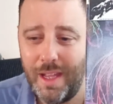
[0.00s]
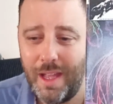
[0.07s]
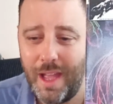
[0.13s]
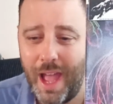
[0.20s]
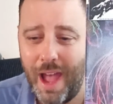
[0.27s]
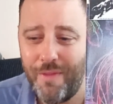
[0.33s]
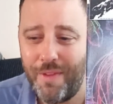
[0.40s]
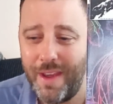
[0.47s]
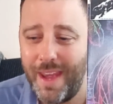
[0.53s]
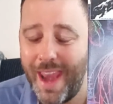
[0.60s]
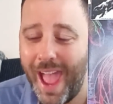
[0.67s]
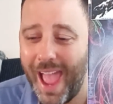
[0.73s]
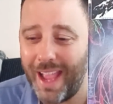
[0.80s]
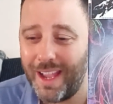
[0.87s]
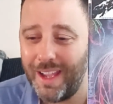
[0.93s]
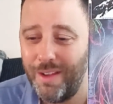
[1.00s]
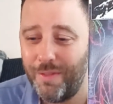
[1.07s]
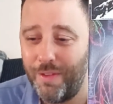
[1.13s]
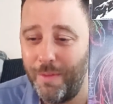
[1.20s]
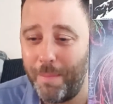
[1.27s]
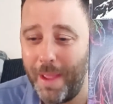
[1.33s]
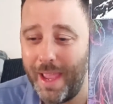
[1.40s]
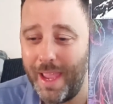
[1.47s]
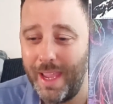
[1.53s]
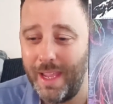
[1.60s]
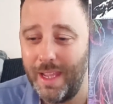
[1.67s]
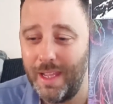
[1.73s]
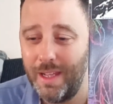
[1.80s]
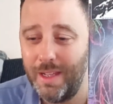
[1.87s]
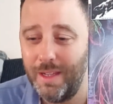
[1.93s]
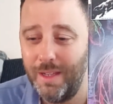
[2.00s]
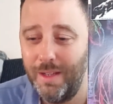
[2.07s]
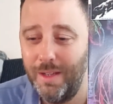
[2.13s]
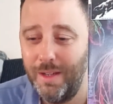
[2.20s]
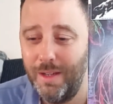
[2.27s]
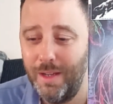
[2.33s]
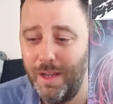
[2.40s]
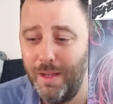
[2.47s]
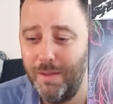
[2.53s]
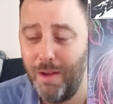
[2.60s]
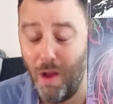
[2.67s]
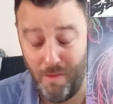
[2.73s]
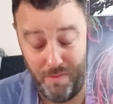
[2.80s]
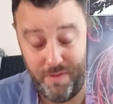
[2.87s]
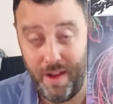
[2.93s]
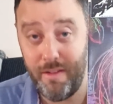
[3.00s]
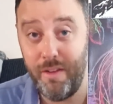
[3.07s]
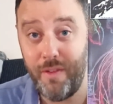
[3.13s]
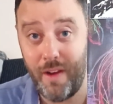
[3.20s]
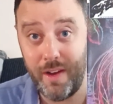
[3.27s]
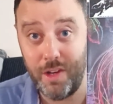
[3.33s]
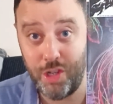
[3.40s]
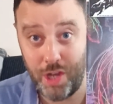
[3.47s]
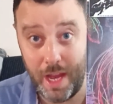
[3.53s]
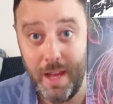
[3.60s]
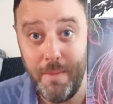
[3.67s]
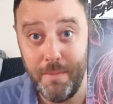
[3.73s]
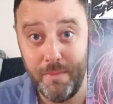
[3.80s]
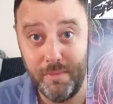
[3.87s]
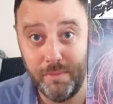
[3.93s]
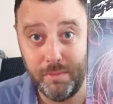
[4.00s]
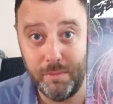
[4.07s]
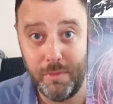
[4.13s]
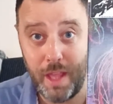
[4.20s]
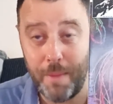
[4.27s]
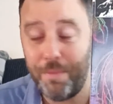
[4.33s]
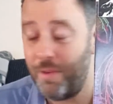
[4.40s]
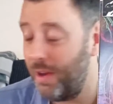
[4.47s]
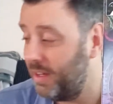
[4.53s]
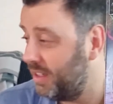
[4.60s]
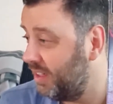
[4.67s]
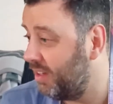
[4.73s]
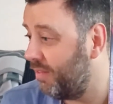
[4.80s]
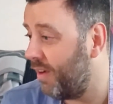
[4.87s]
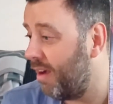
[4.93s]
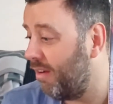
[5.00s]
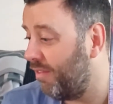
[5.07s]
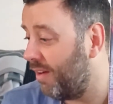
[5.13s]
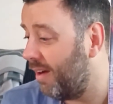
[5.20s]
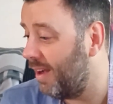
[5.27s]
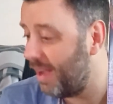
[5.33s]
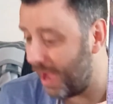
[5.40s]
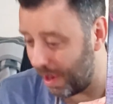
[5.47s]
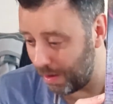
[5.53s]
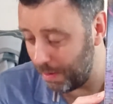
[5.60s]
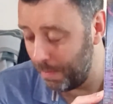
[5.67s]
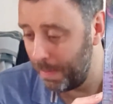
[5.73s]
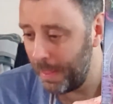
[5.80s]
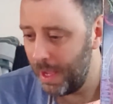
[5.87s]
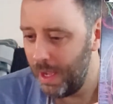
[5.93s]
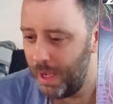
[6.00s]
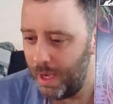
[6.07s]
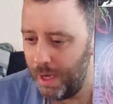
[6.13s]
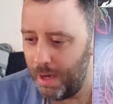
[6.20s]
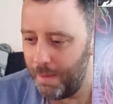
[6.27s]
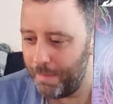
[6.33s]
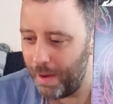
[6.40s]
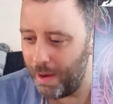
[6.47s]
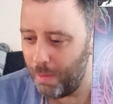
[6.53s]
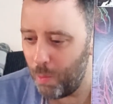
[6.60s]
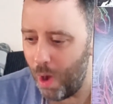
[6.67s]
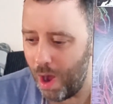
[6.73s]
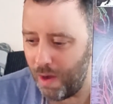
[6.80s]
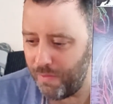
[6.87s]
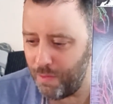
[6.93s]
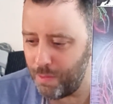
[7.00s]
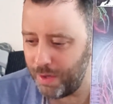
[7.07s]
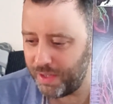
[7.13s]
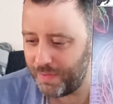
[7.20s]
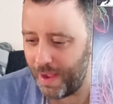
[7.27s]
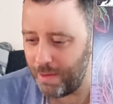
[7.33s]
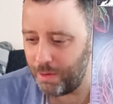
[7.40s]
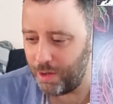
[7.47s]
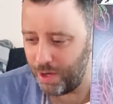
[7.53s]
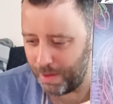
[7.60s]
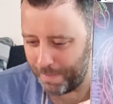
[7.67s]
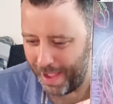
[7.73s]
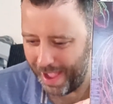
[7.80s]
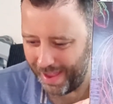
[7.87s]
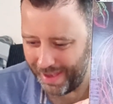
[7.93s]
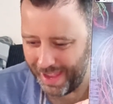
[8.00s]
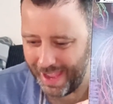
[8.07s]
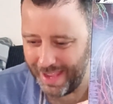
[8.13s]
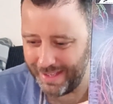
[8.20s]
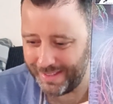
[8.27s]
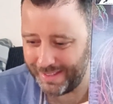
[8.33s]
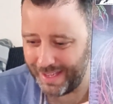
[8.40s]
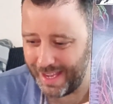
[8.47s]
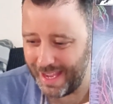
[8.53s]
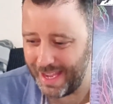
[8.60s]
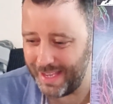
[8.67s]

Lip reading: have a knack for being very, very cheap. Their prices are very, very low. But what I've always found good about it is